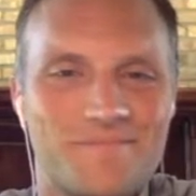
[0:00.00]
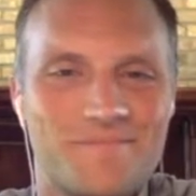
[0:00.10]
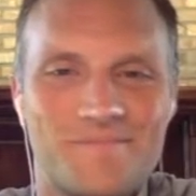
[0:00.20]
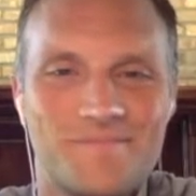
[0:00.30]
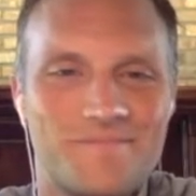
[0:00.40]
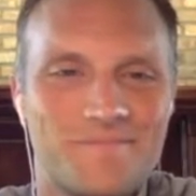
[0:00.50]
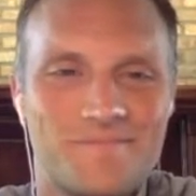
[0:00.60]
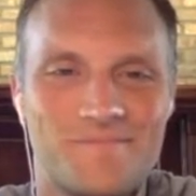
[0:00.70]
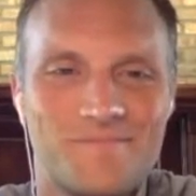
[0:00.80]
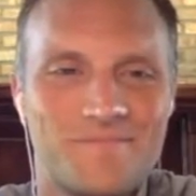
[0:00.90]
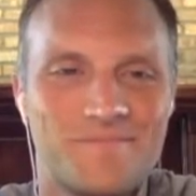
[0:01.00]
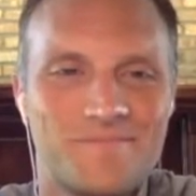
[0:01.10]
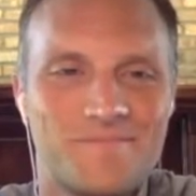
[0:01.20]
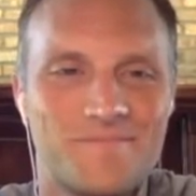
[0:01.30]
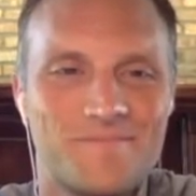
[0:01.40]

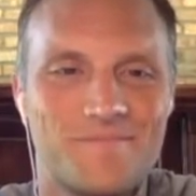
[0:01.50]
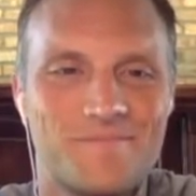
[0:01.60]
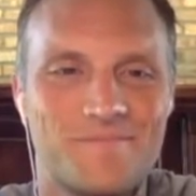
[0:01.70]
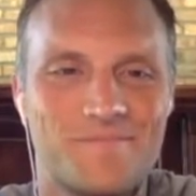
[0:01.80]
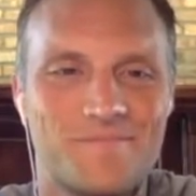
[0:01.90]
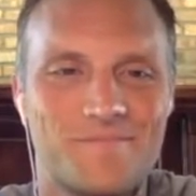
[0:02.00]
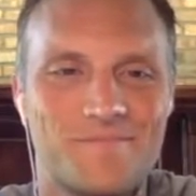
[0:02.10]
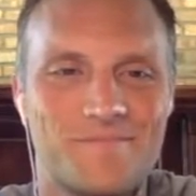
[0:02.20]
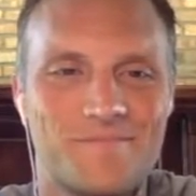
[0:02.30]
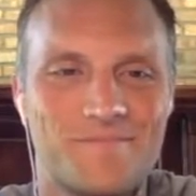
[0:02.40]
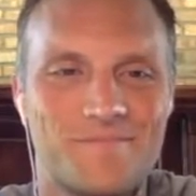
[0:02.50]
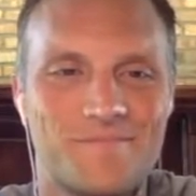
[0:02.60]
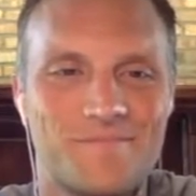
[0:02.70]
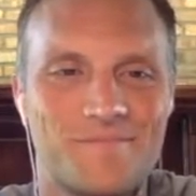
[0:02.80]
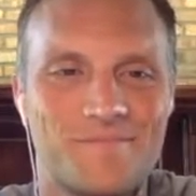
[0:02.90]

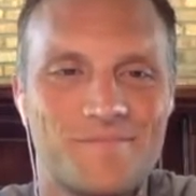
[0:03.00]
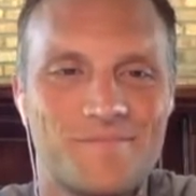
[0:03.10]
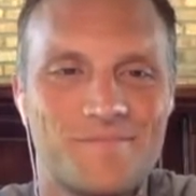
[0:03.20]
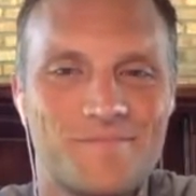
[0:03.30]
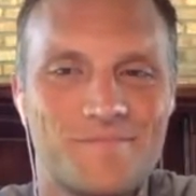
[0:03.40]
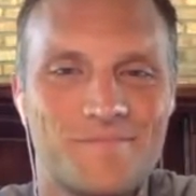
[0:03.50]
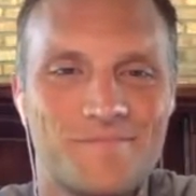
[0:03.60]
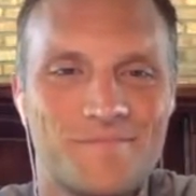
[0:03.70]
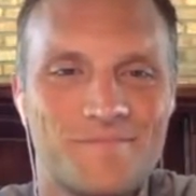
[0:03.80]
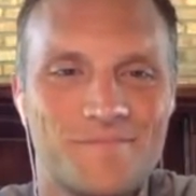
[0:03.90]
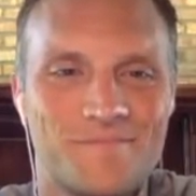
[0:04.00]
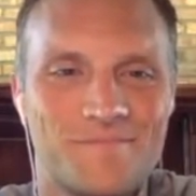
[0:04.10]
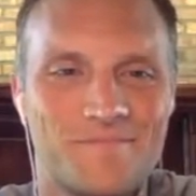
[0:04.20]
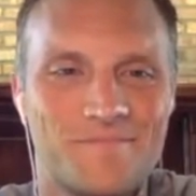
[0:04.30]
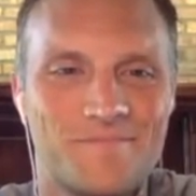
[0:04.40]

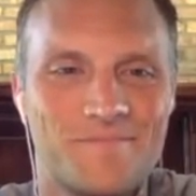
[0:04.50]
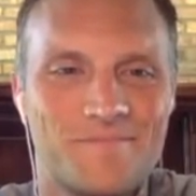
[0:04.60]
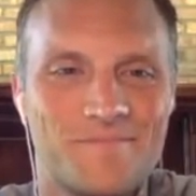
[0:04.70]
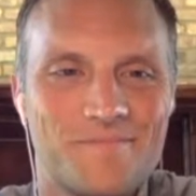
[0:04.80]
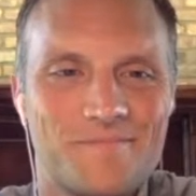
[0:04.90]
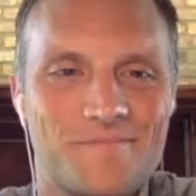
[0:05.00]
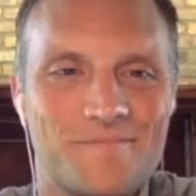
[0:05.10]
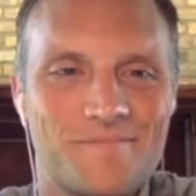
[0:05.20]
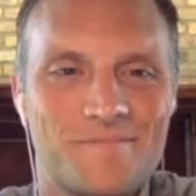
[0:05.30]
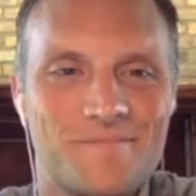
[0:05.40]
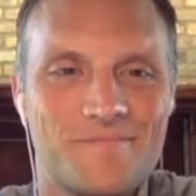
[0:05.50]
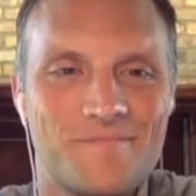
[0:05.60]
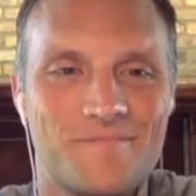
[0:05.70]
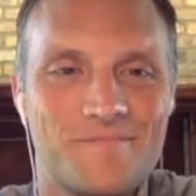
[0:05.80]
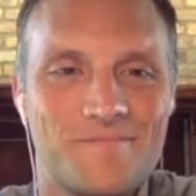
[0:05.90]

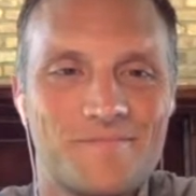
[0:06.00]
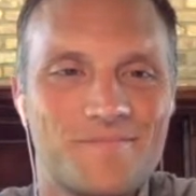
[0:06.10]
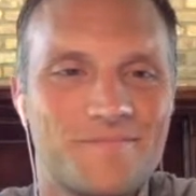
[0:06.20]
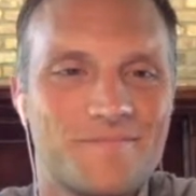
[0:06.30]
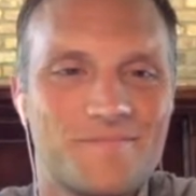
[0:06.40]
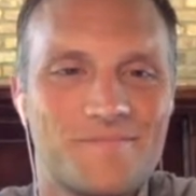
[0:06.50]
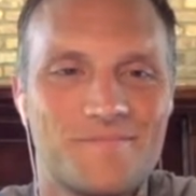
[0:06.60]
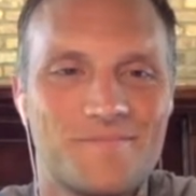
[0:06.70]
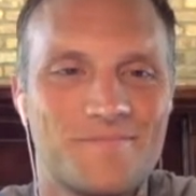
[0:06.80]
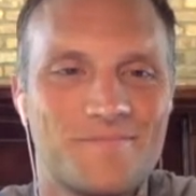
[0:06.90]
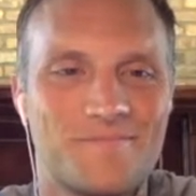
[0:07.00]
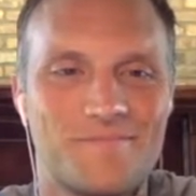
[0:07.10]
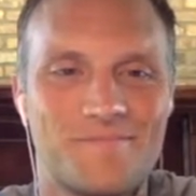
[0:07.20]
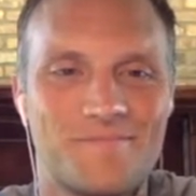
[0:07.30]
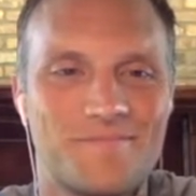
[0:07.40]

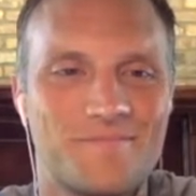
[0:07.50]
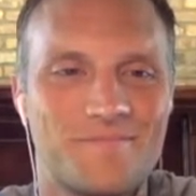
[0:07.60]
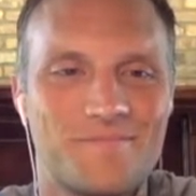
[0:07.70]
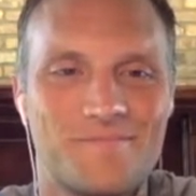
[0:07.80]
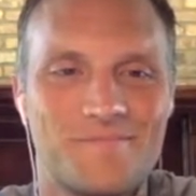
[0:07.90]
No words are spoken by the person on screen.